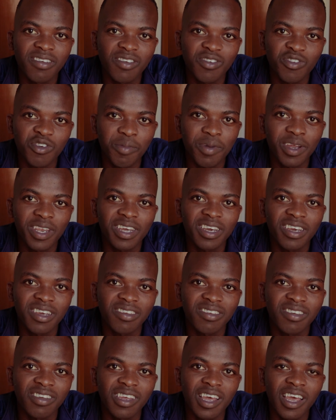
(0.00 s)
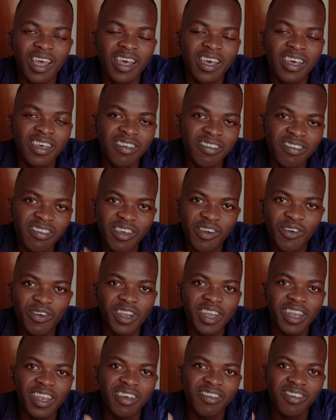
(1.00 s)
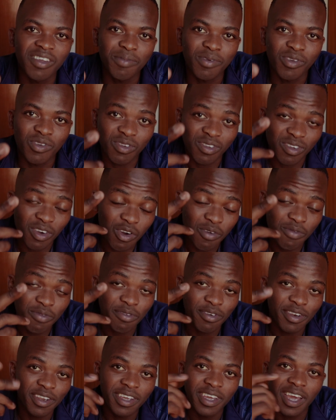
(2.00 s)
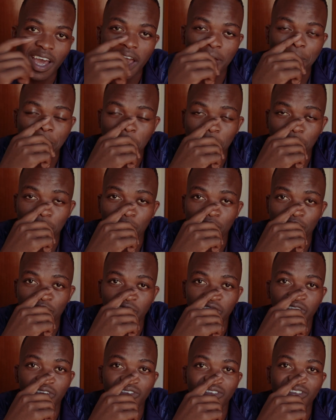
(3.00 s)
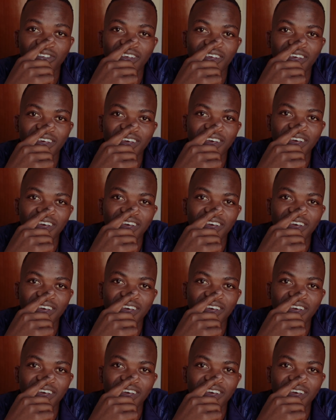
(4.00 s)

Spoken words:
So much. See you on the next episode. Hopefully I make more videos.